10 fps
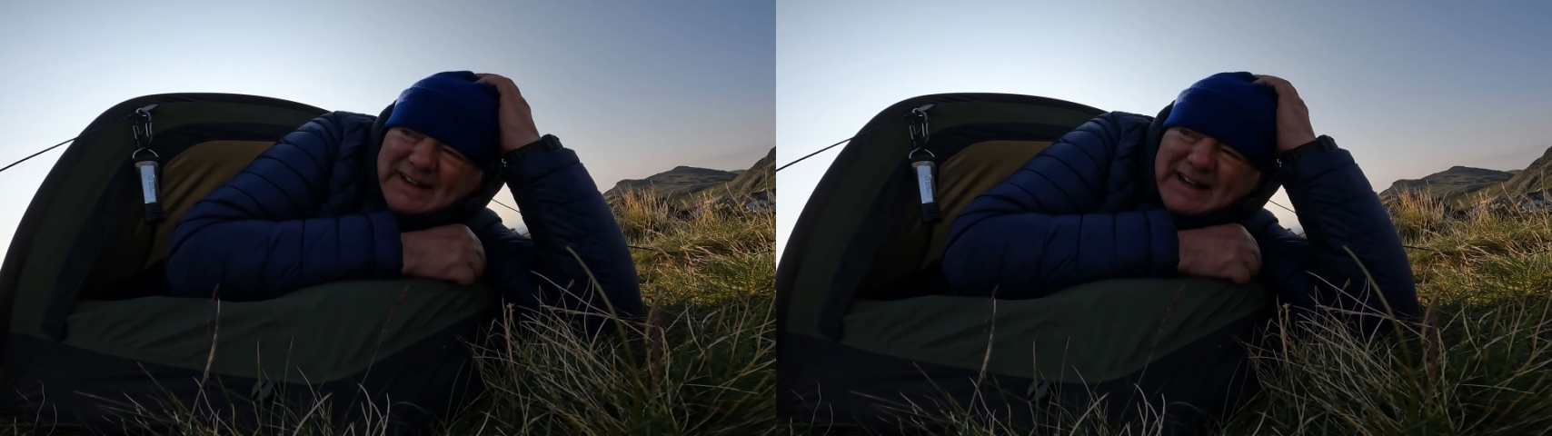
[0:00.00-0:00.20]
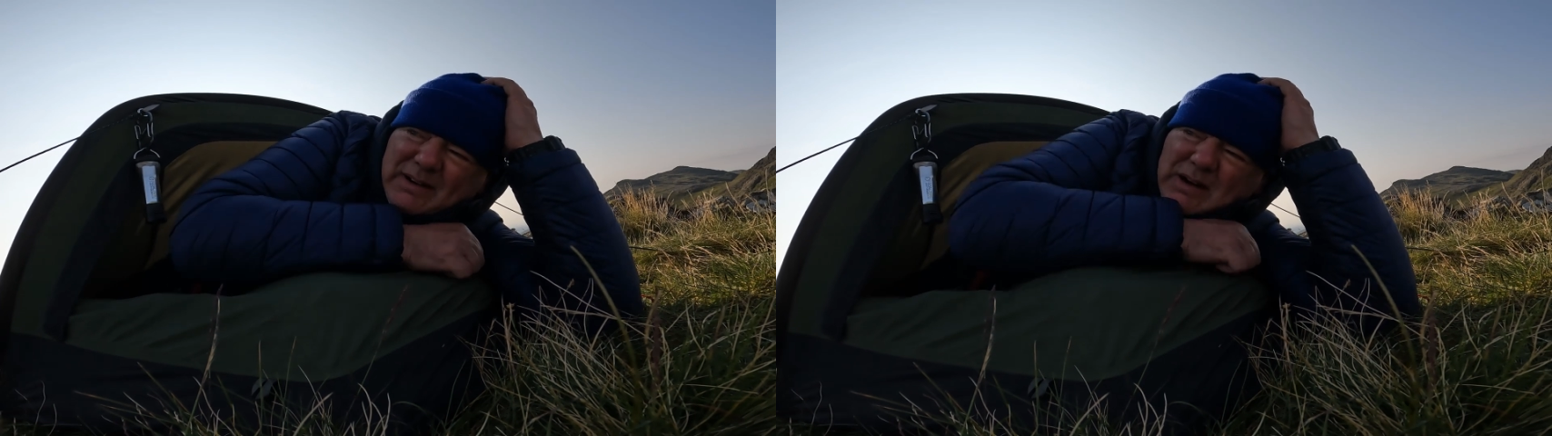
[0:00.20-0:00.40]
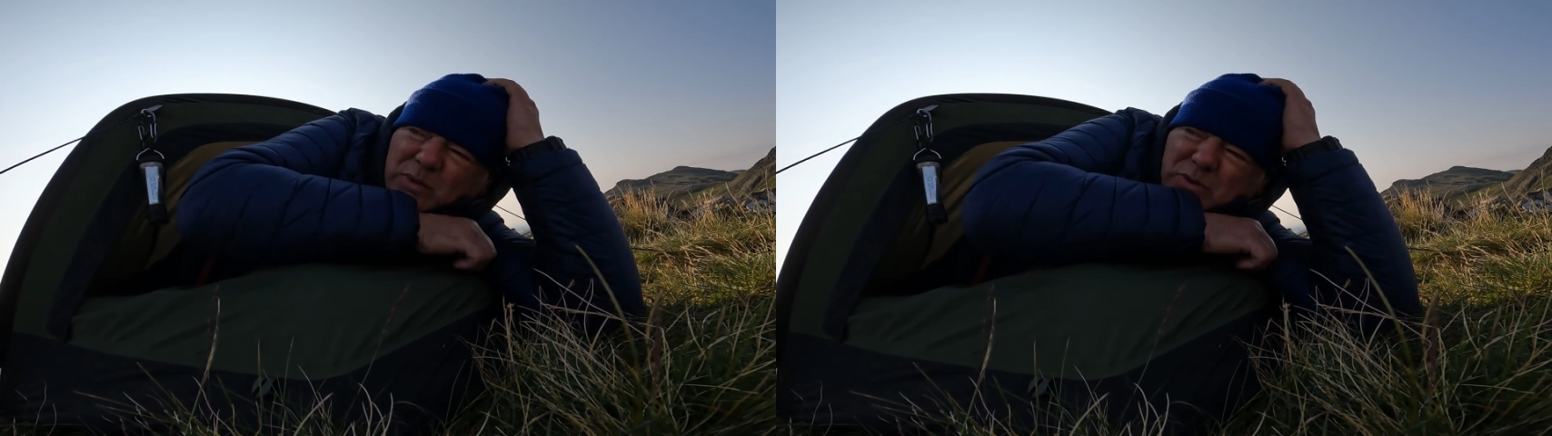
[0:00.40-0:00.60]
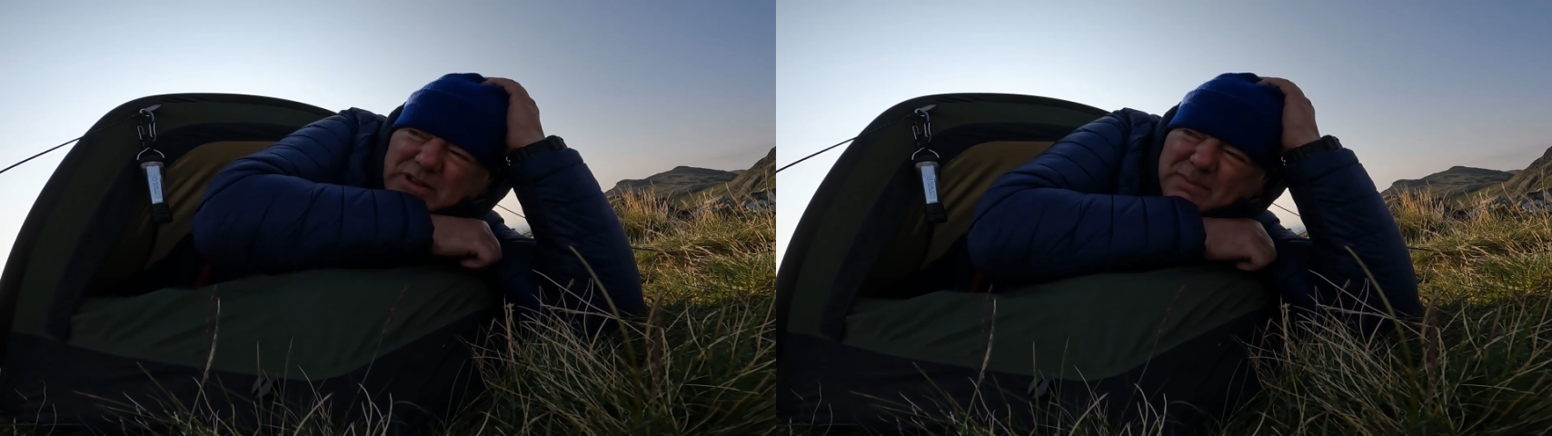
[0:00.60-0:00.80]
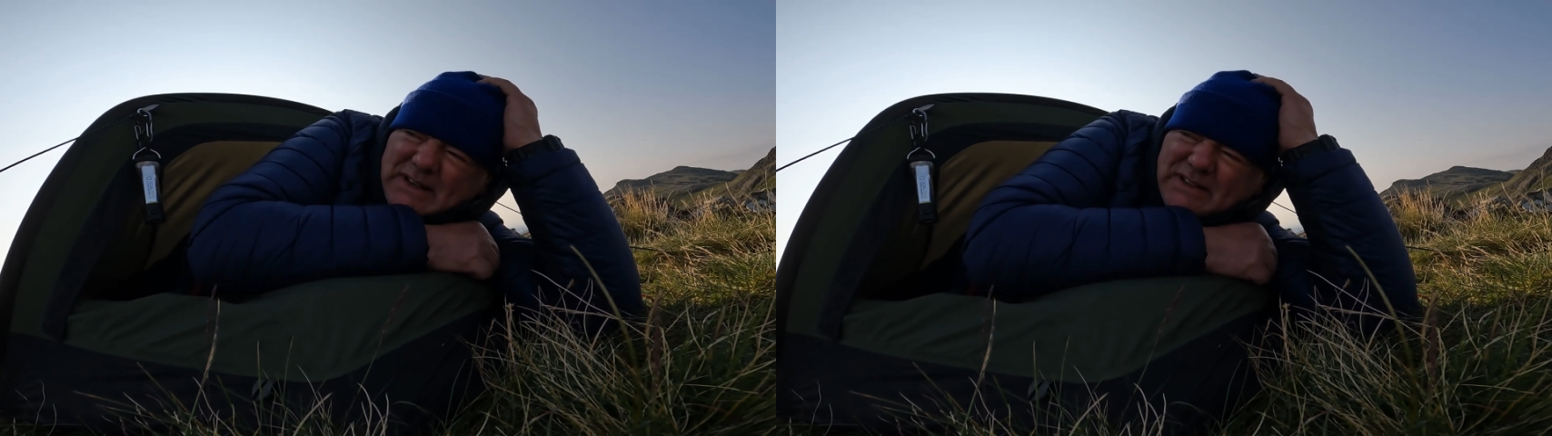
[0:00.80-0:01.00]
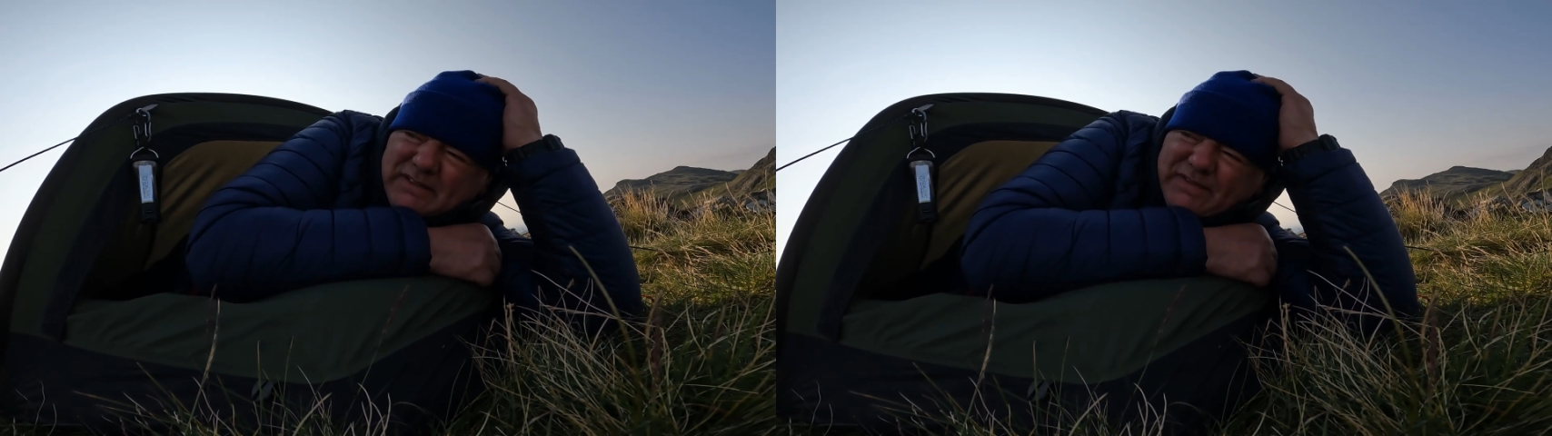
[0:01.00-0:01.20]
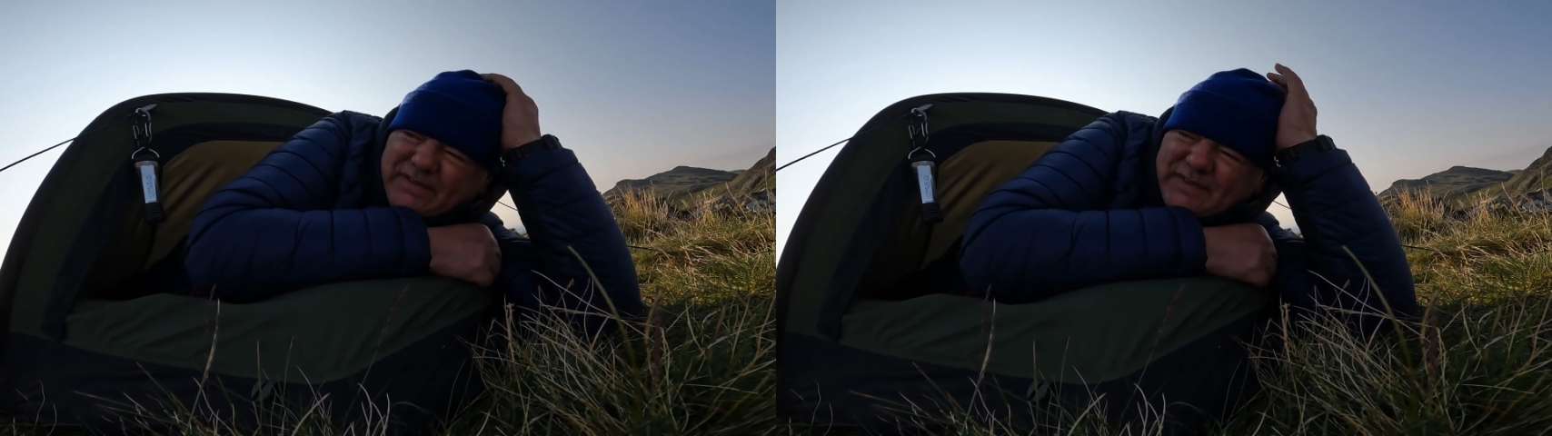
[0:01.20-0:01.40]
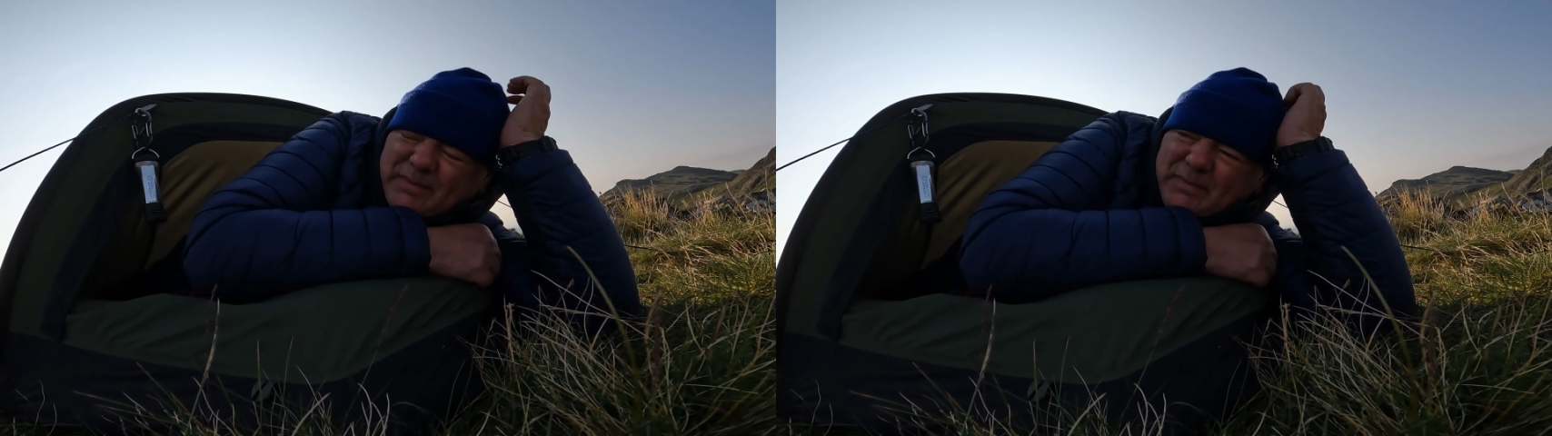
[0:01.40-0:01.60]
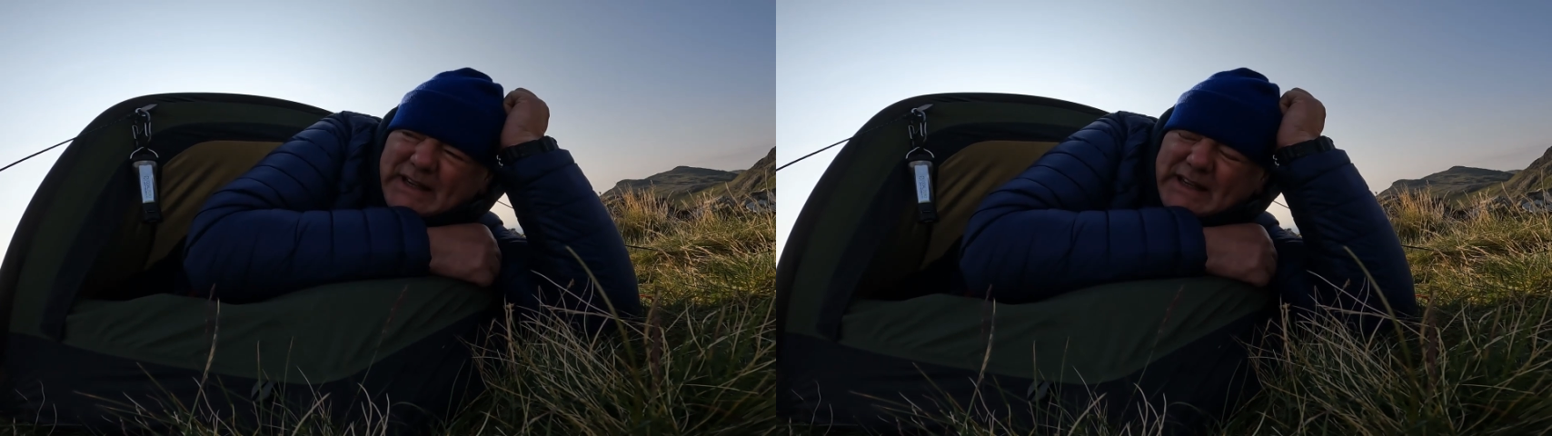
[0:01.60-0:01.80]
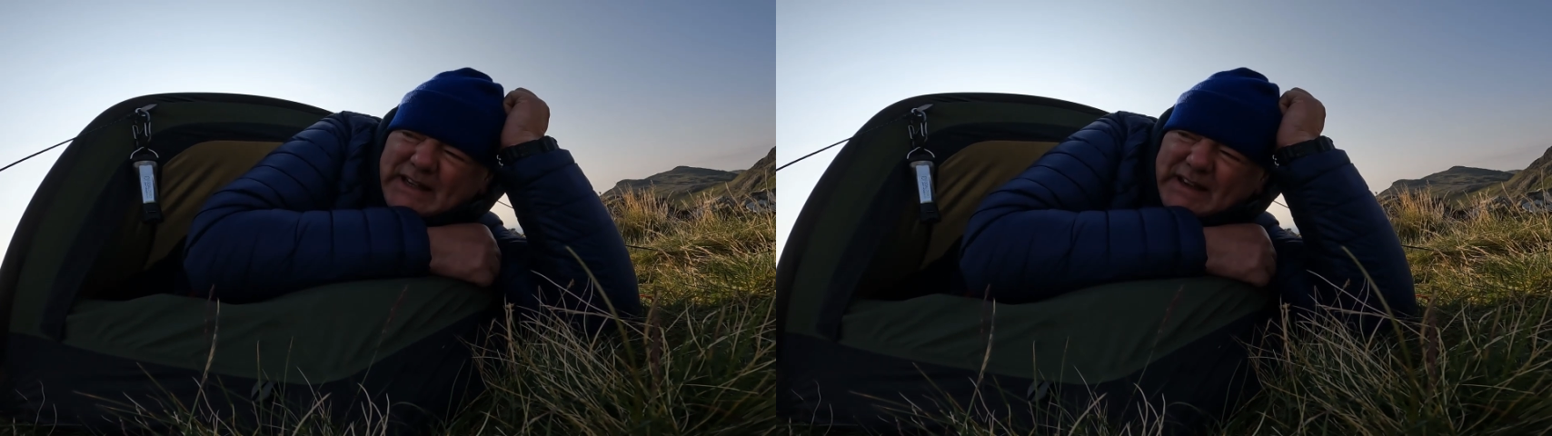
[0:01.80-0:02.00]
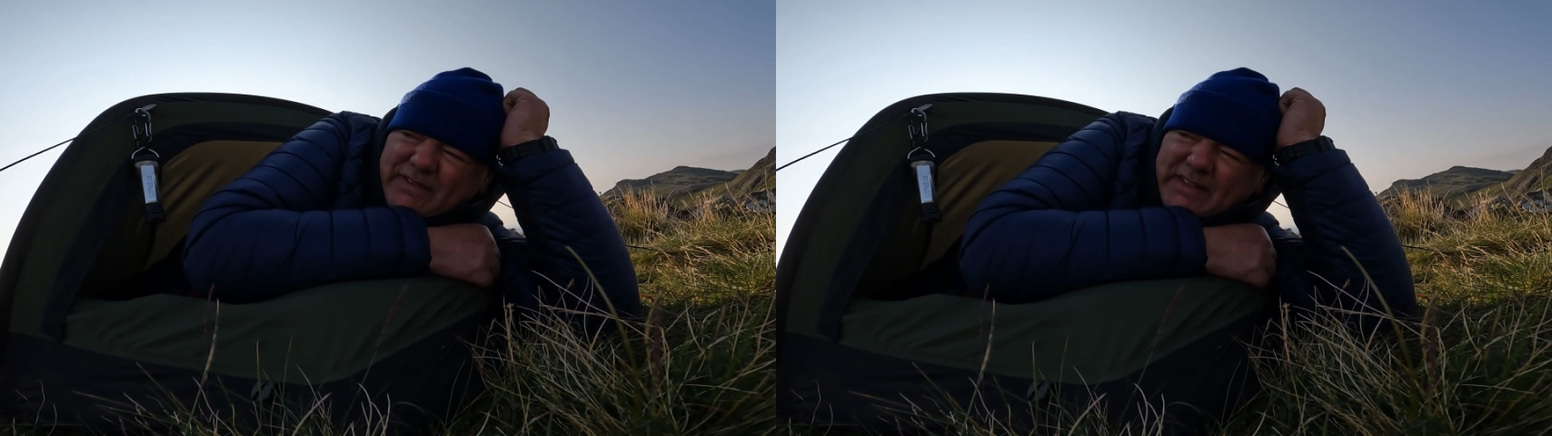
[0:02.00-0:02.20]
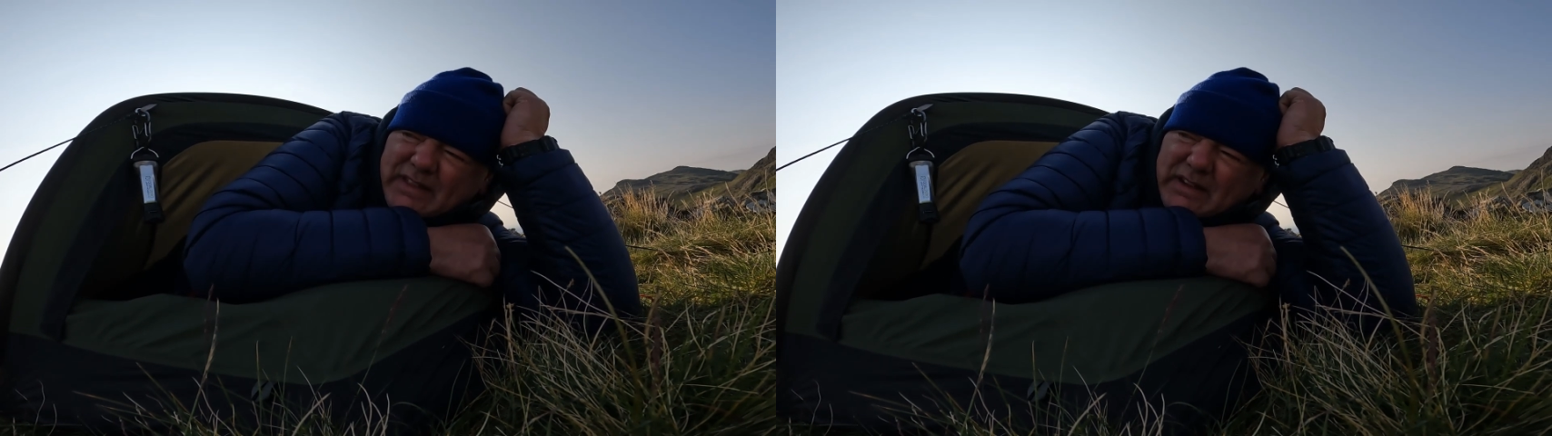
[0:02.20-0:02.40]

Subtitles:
I would imagine for me, if